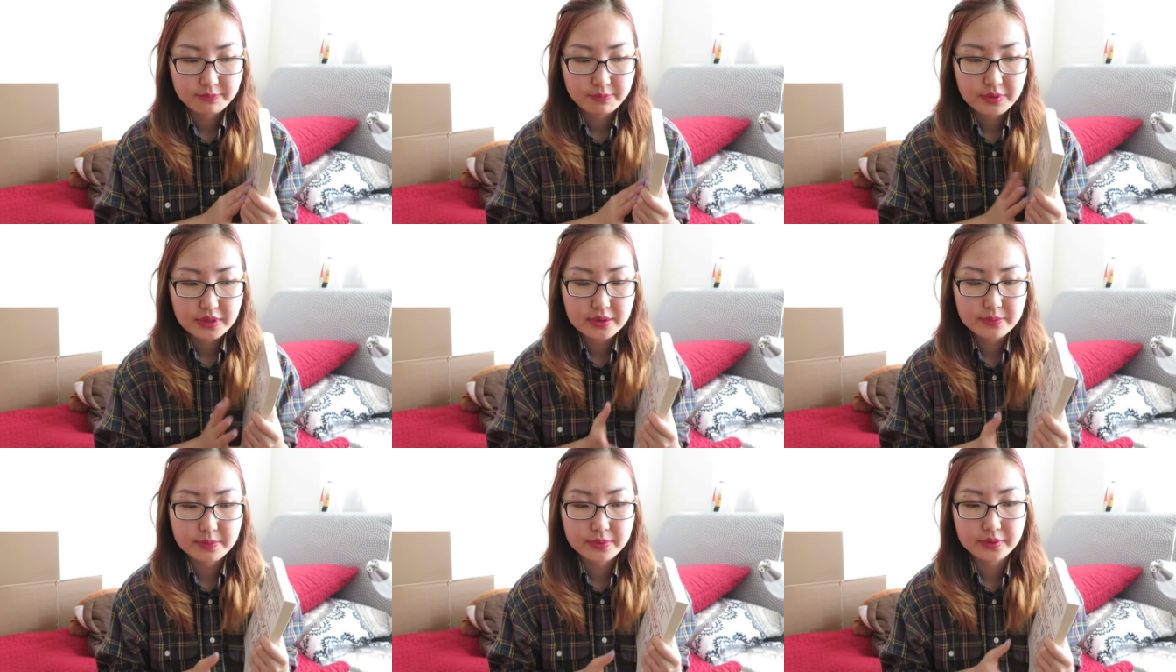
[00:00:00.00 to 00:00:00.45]

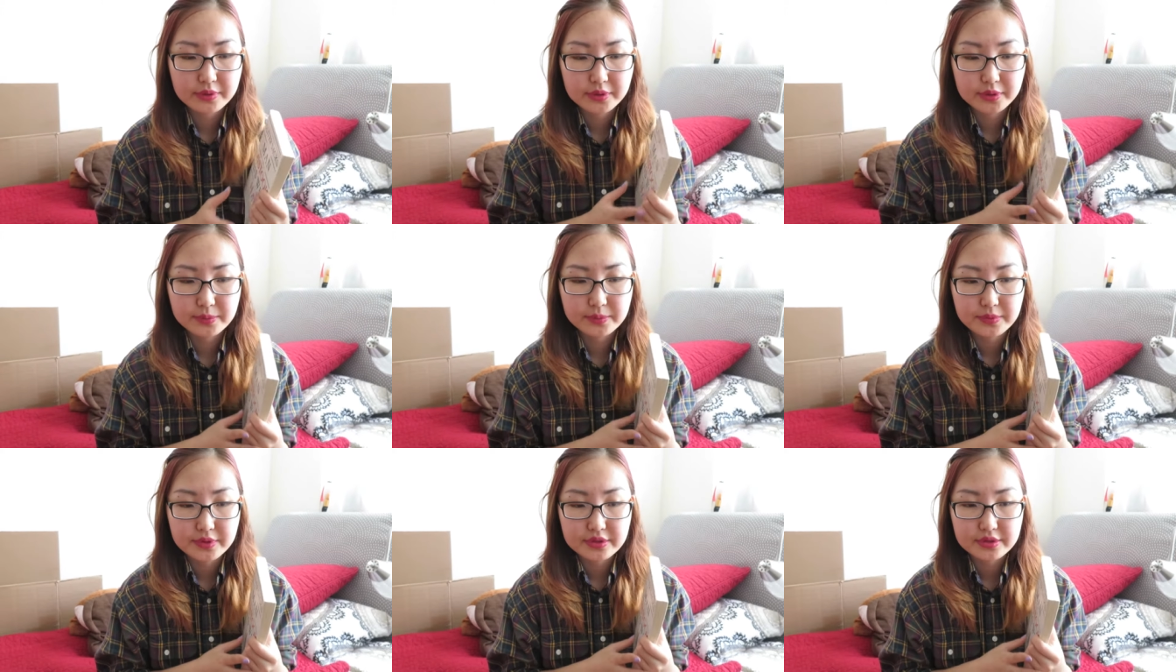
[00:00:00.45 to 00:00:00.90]

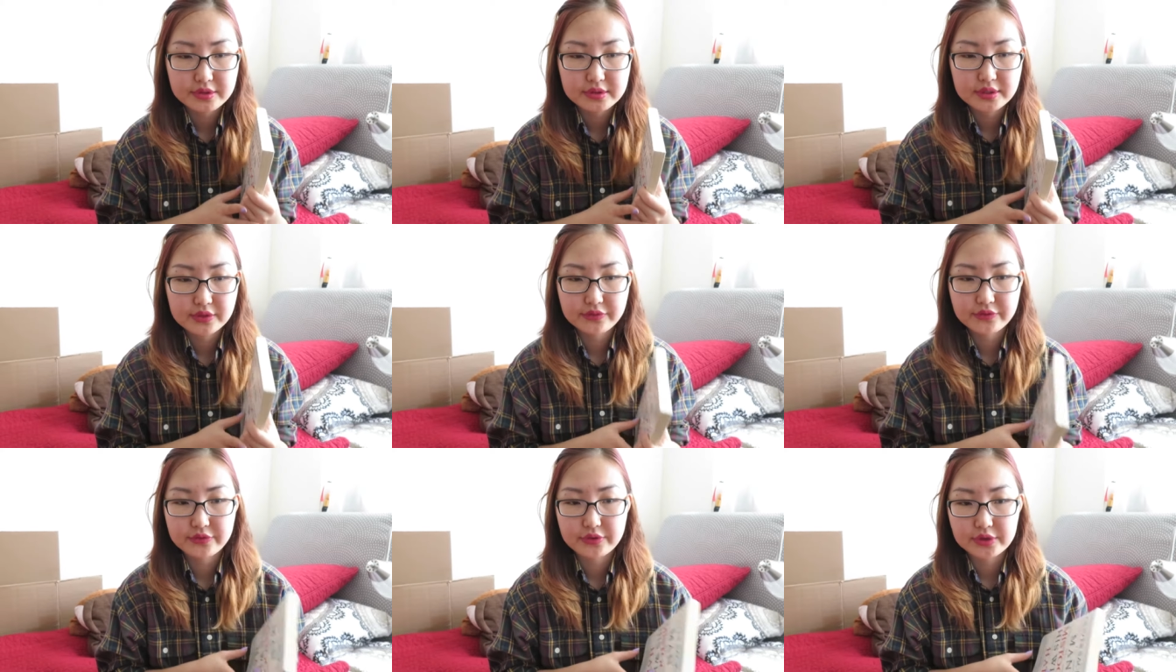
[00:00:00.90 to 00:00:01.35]
people with
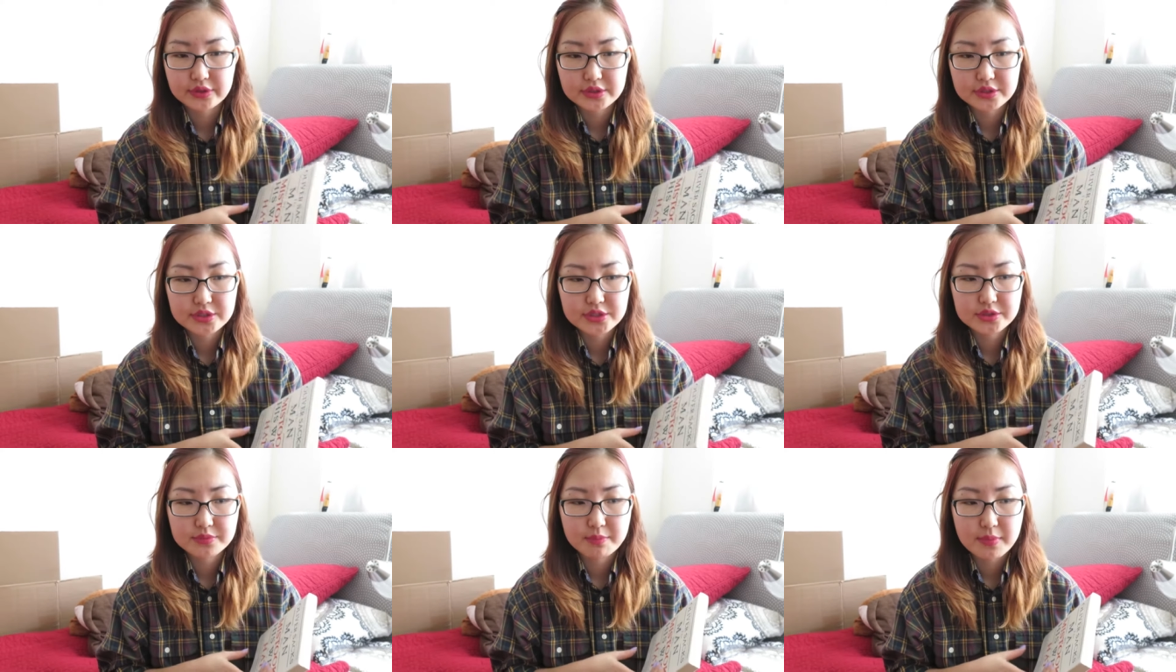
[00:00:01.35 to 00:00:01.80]

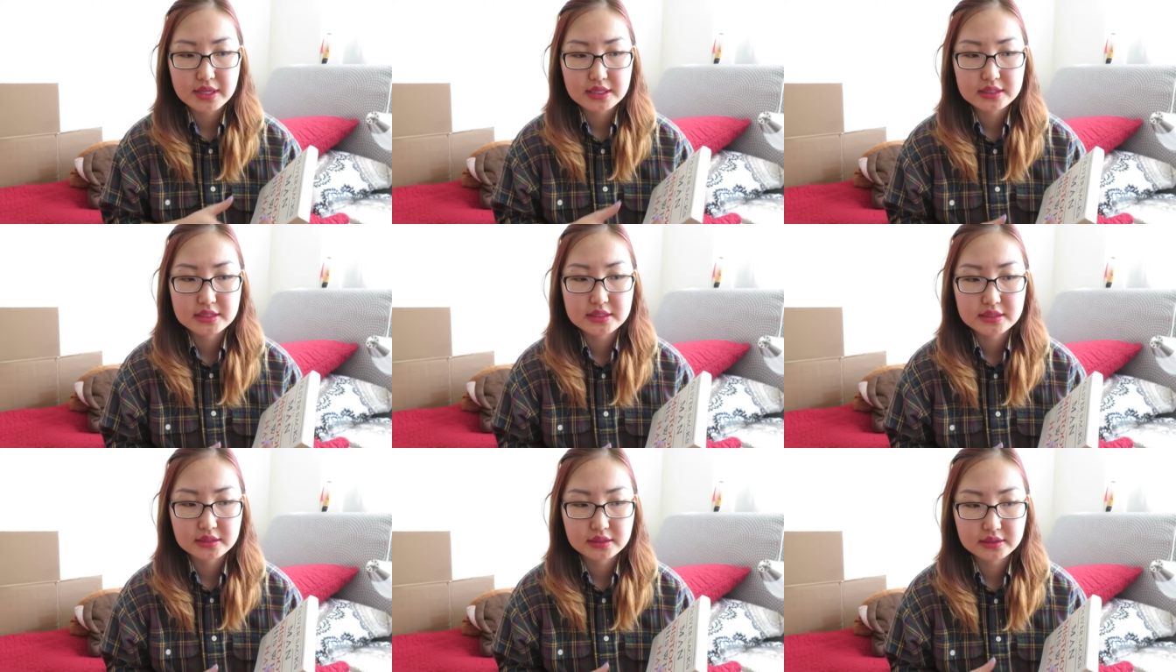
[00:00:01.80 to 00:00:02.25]
different
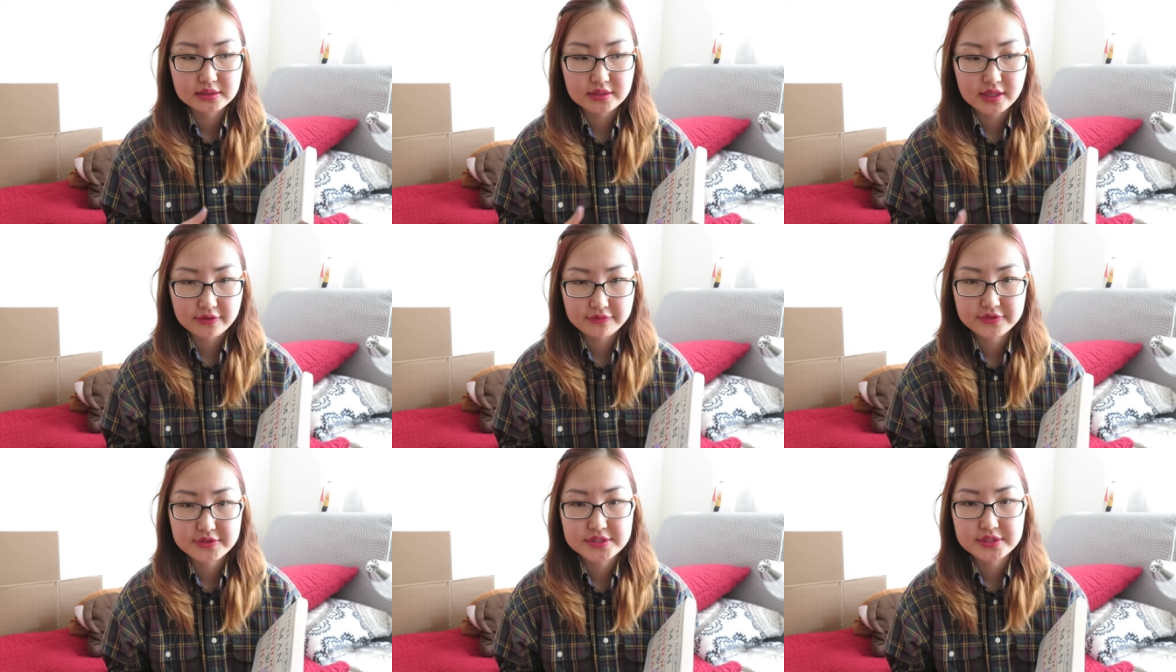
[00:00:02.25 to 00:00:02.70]
mental
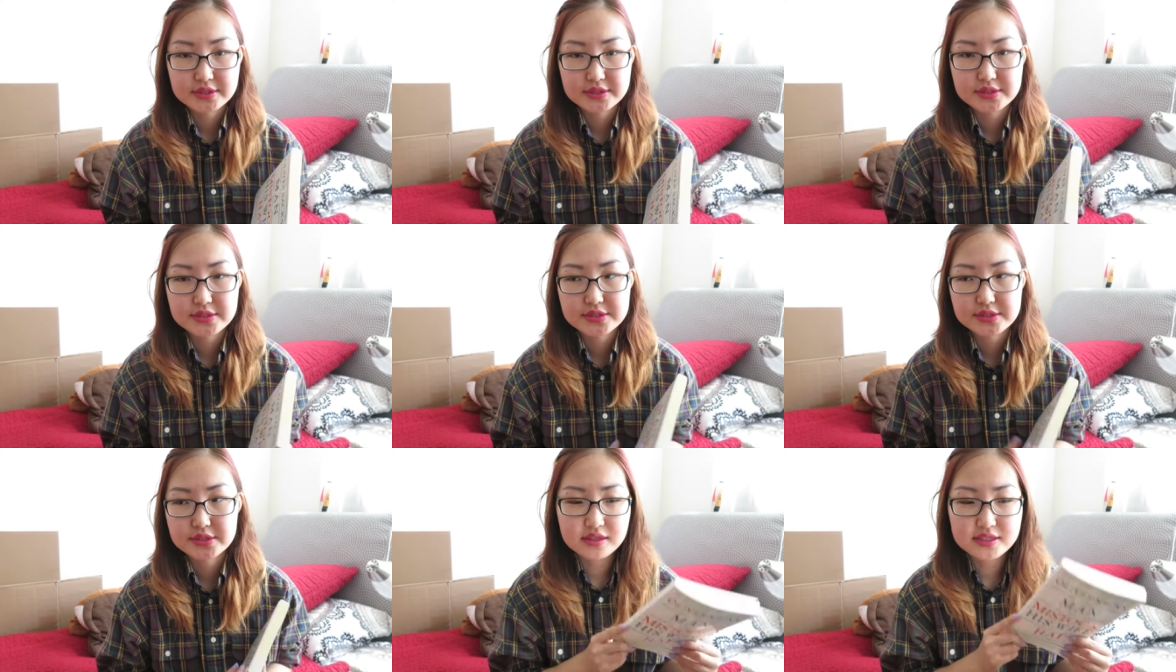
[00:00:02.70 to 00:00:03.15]
deficits.